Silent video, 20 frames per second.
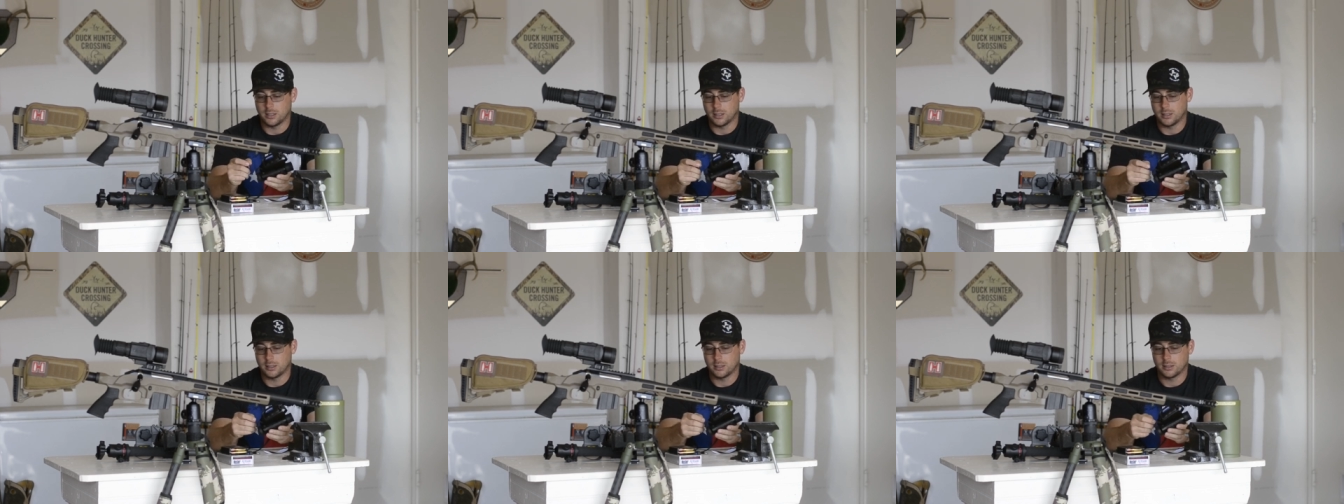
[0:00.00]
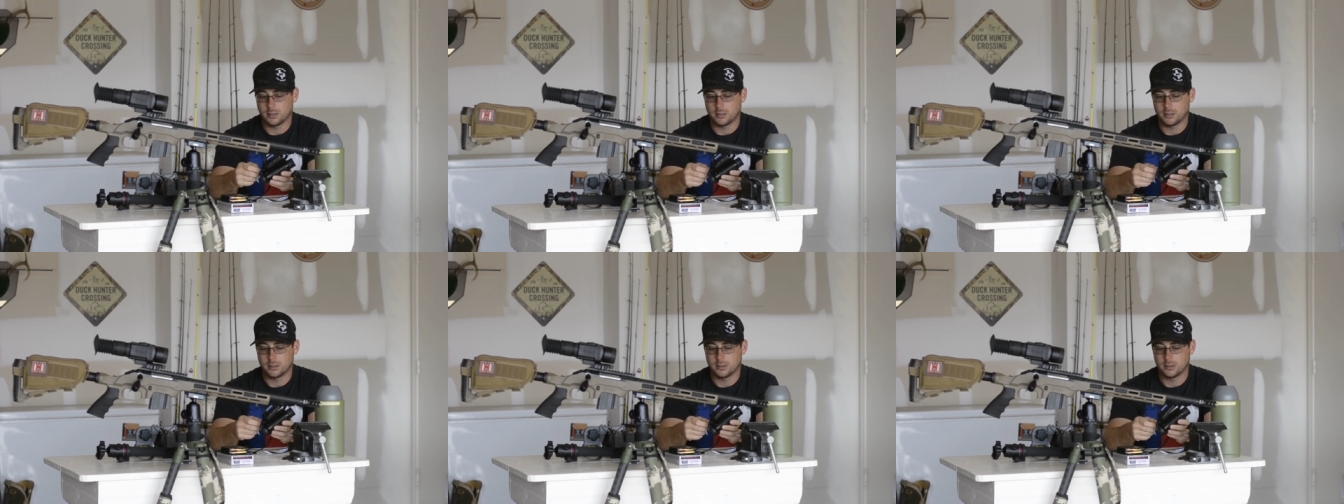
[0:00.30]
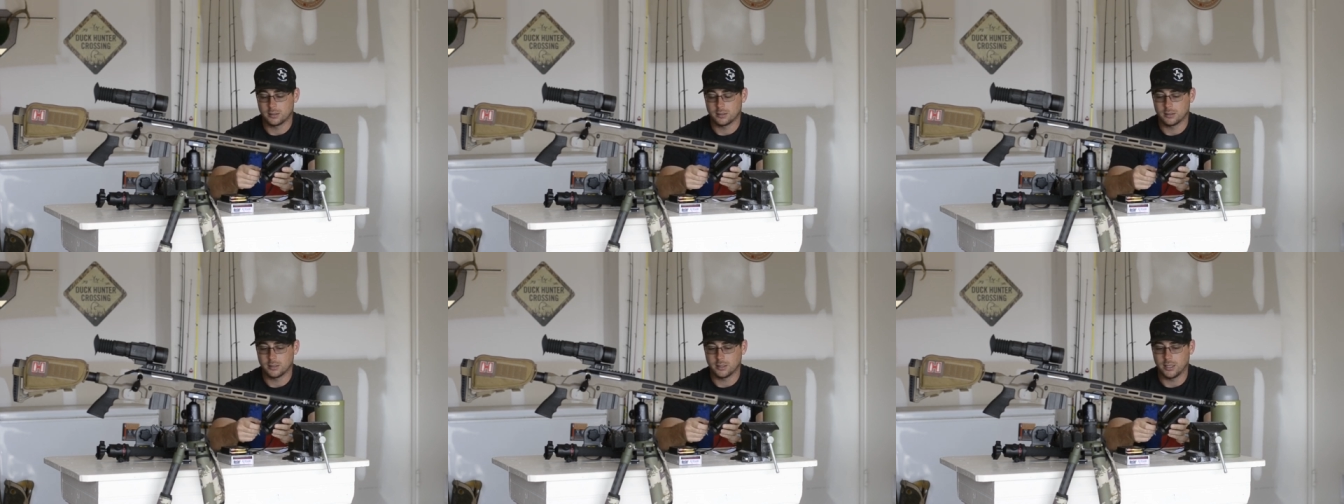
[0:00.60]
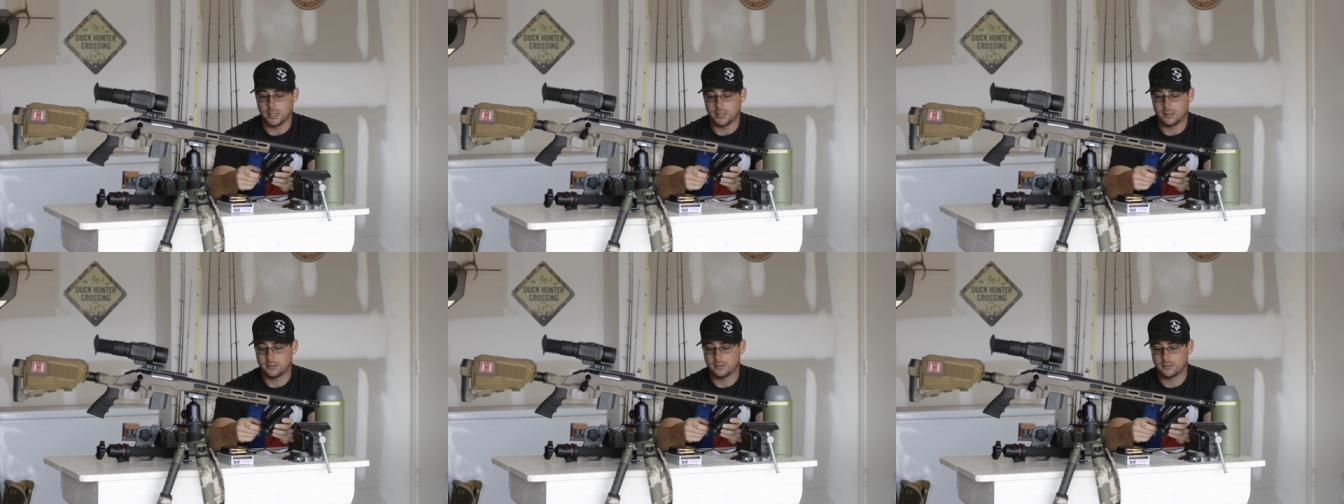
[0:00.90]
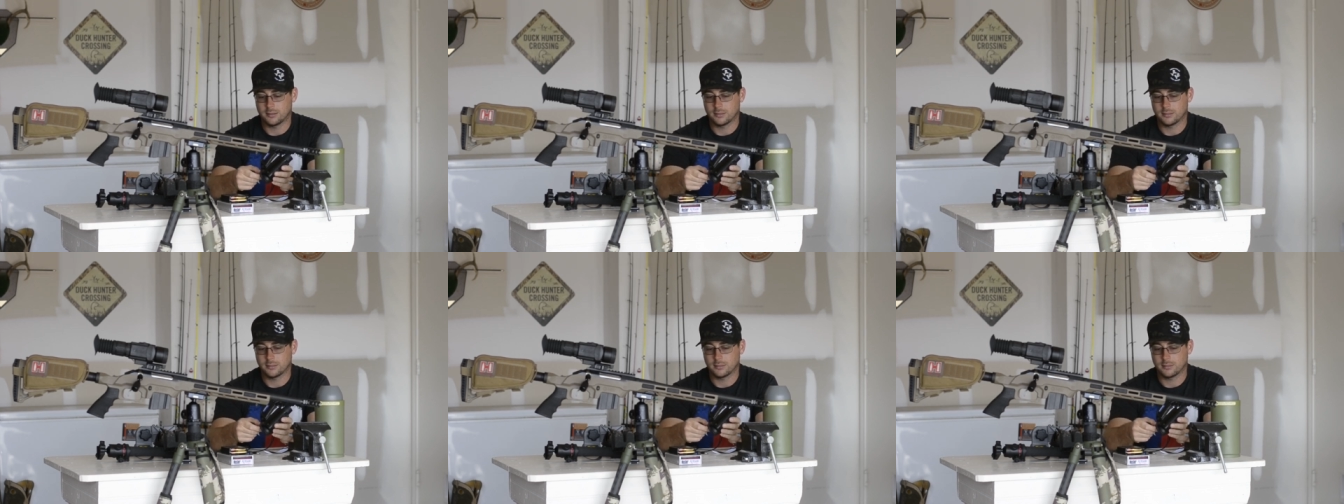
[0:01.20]
Uh,
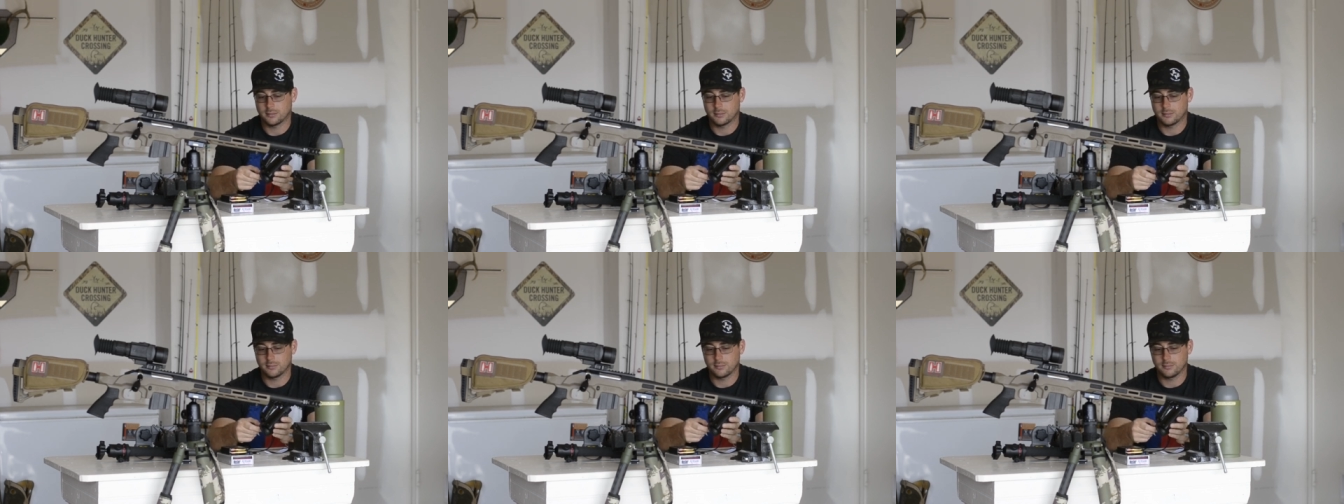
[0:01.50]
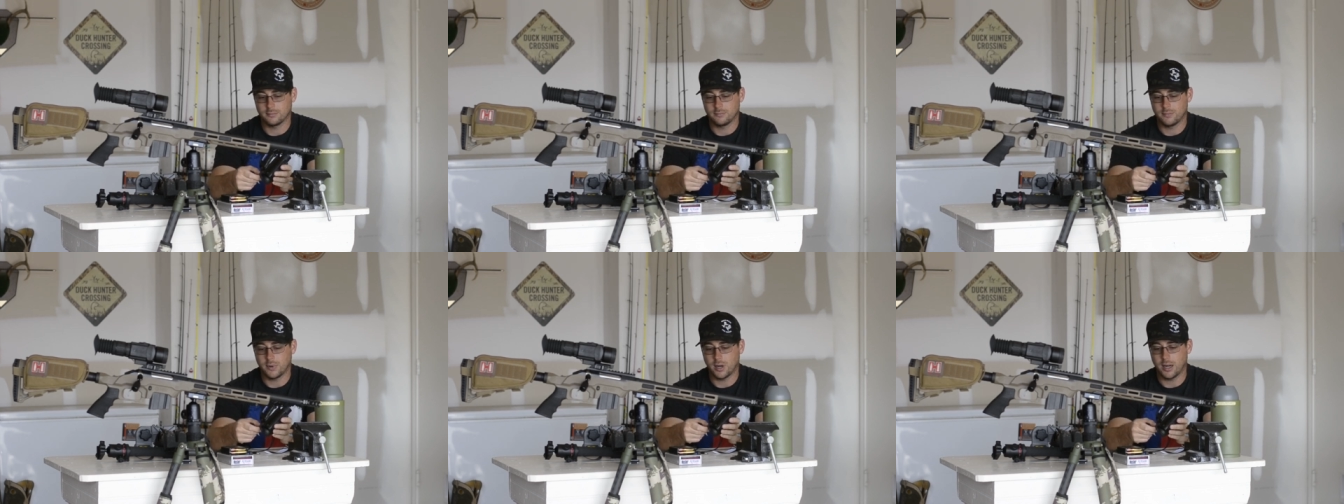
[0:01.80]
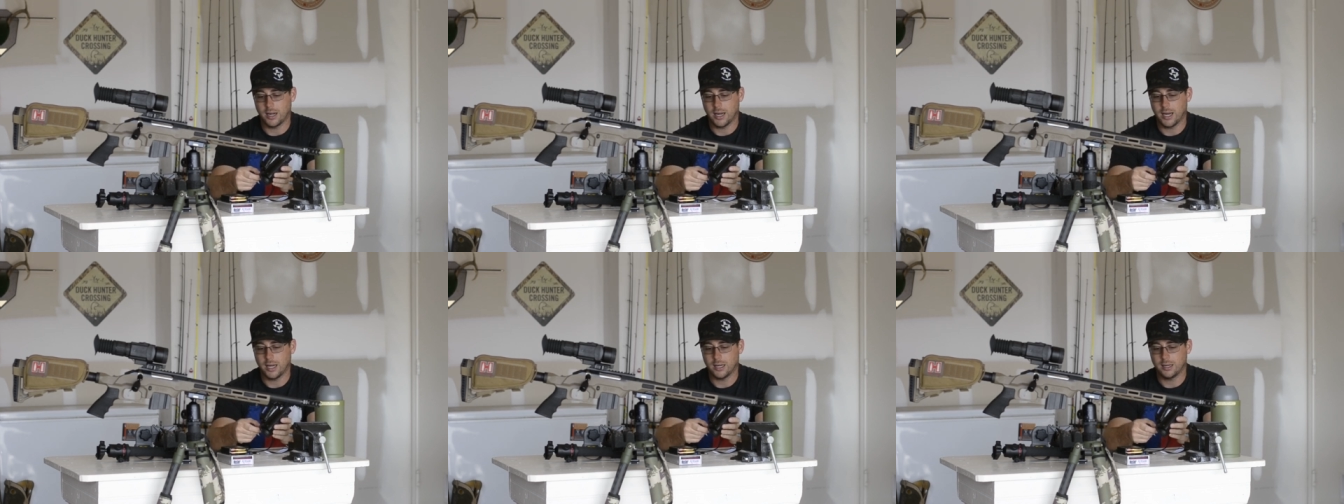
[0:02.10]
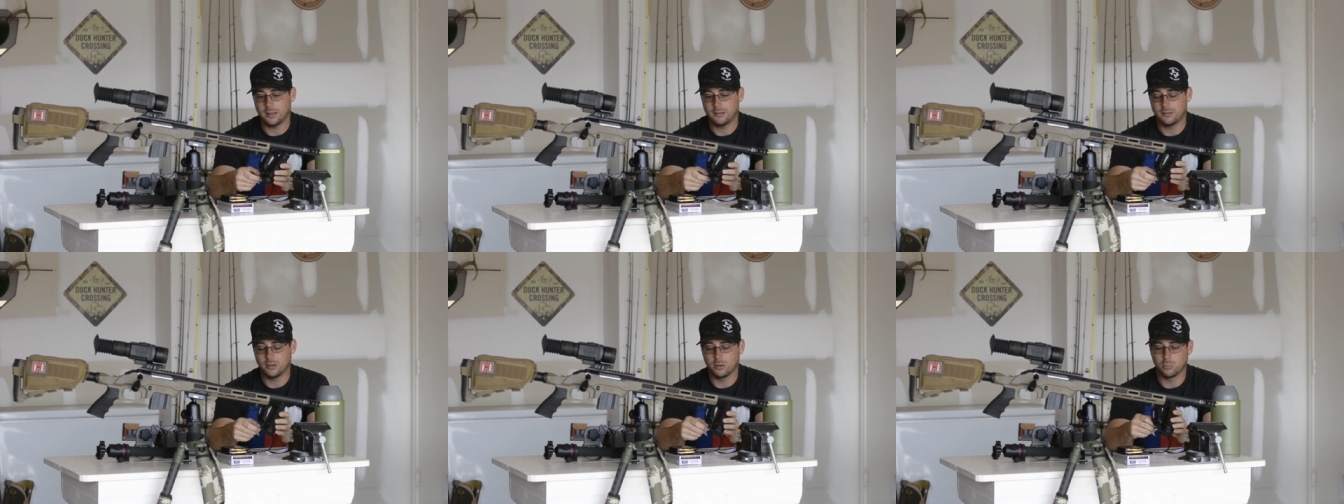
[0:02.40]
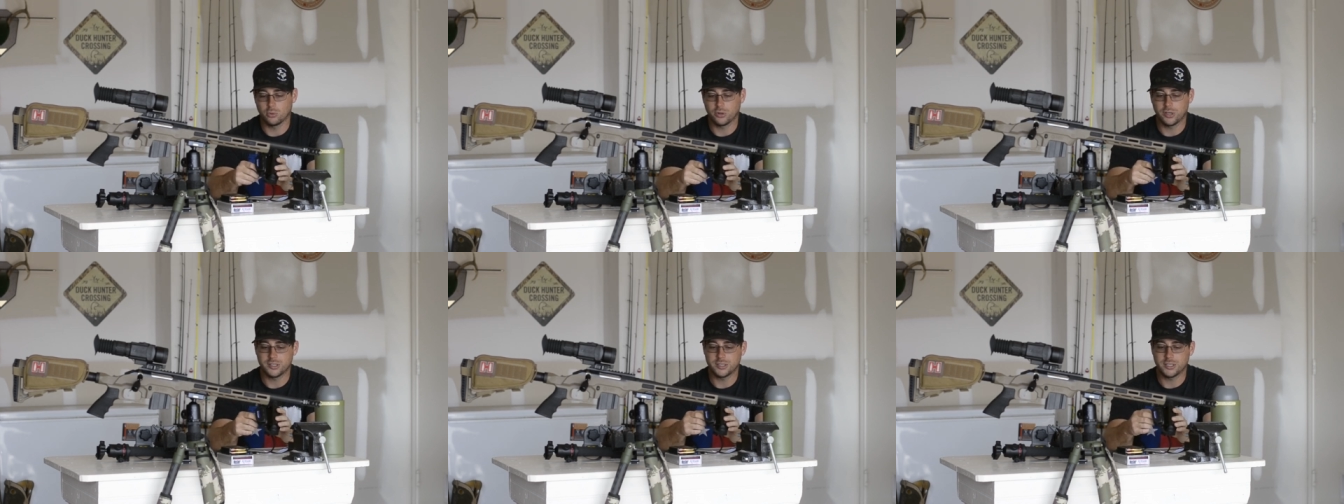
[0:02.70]
it's very
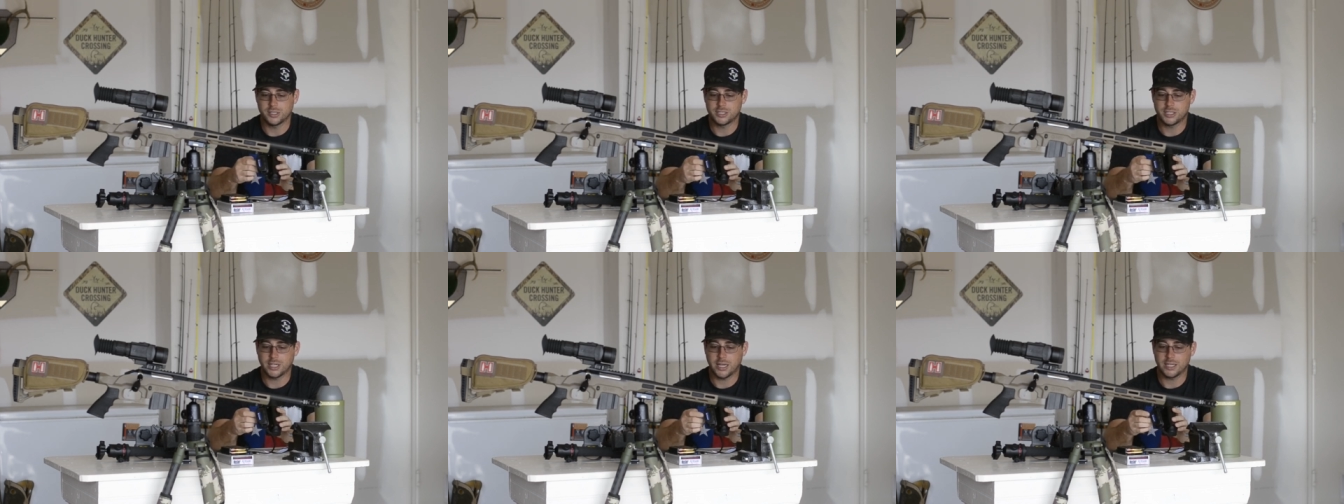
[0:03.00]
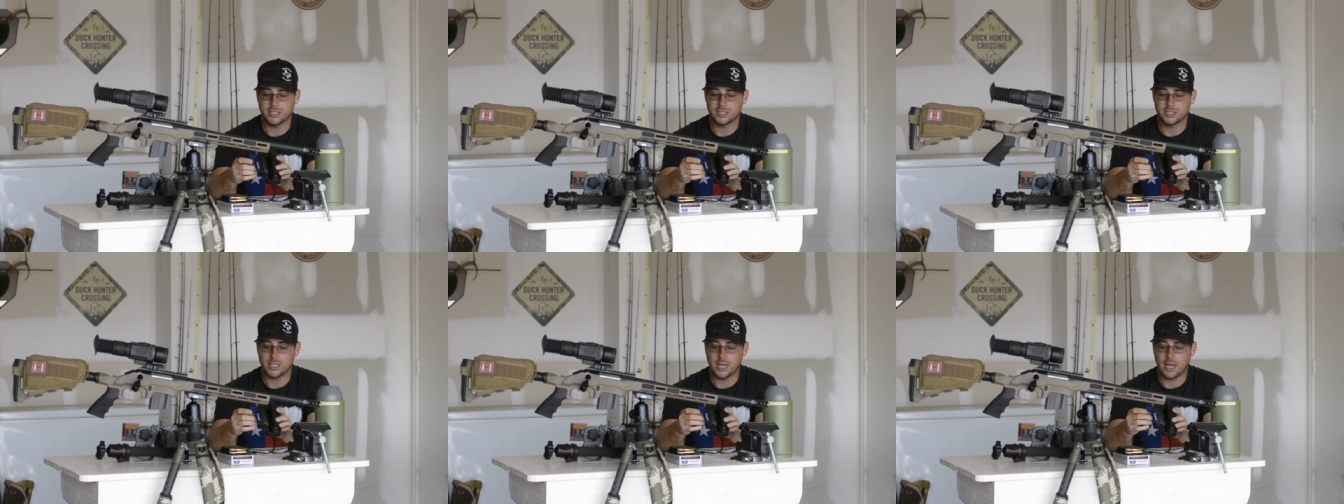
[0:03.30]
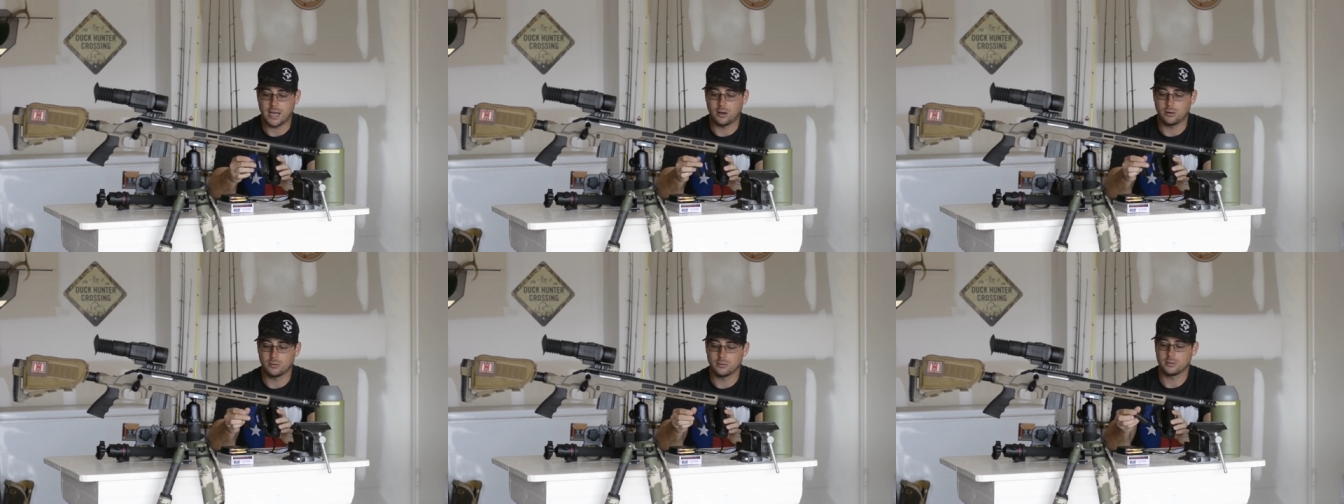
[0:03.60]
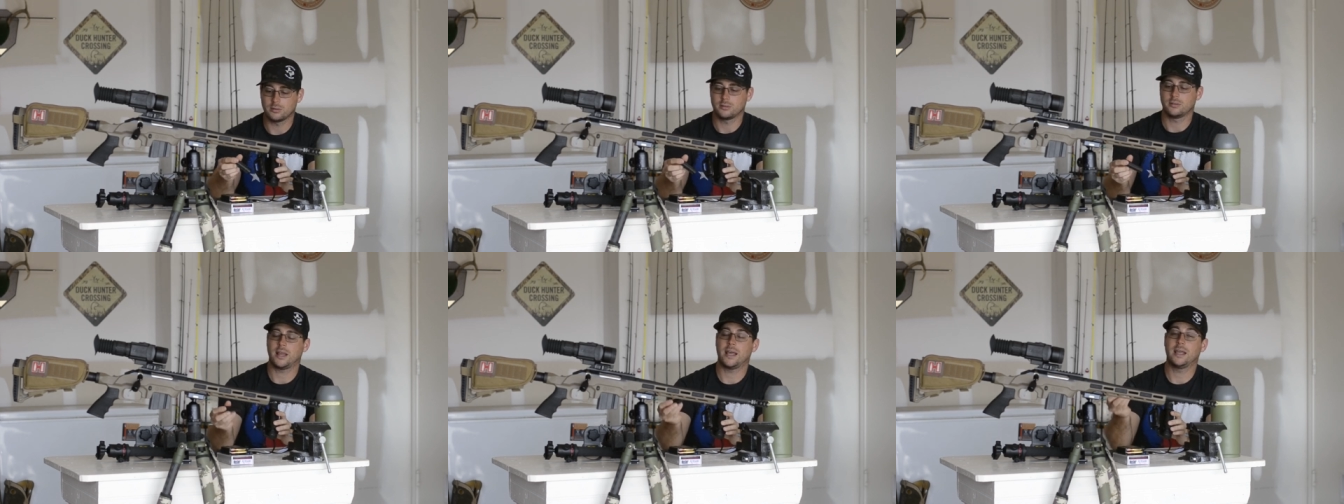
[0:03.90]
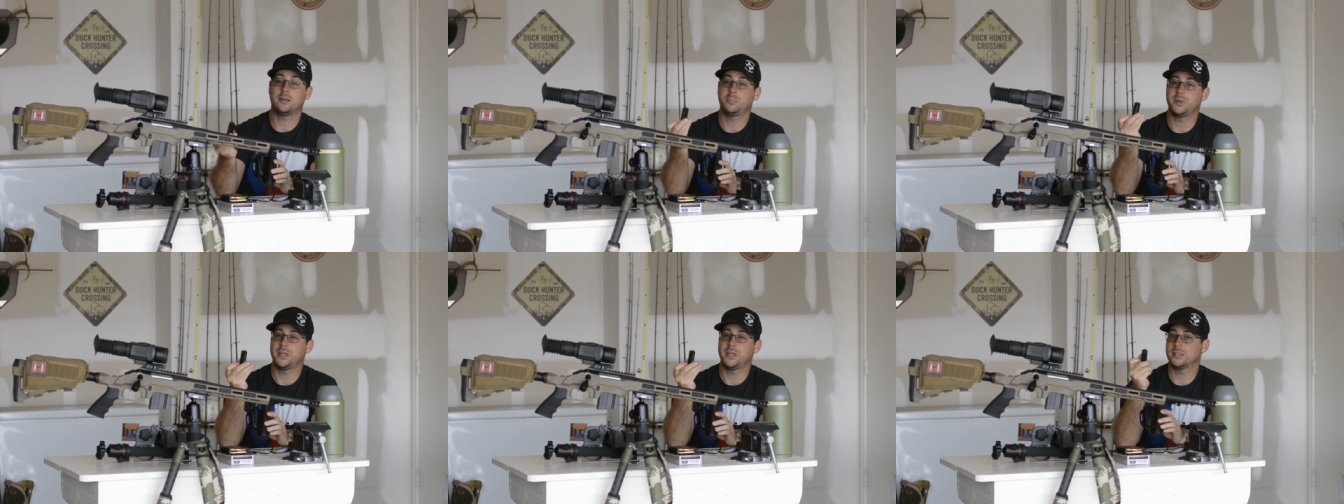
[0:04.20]
handy, super easy to change
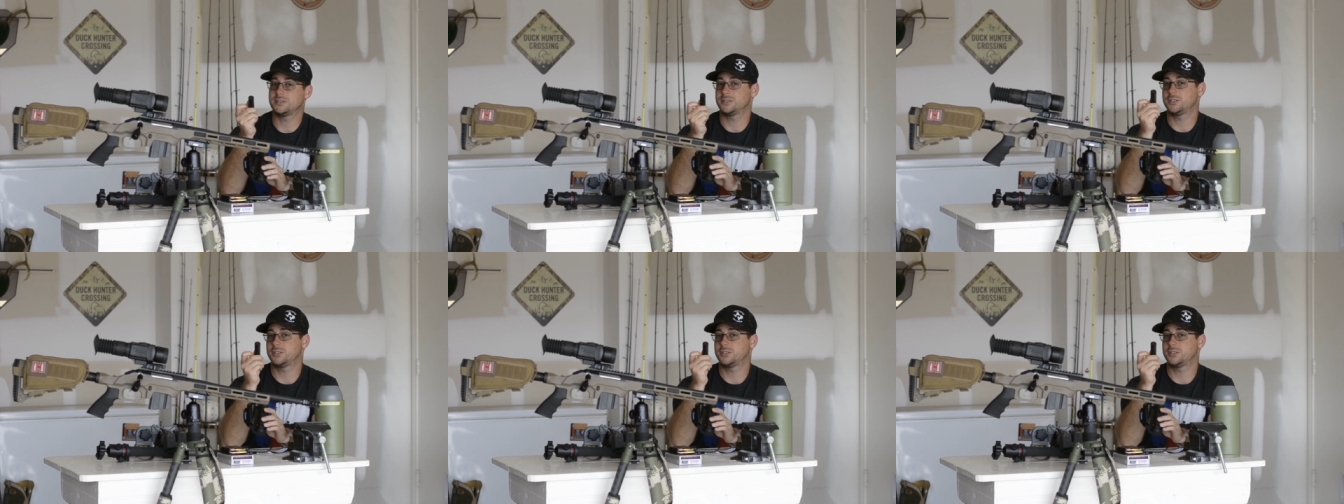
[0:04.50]
out.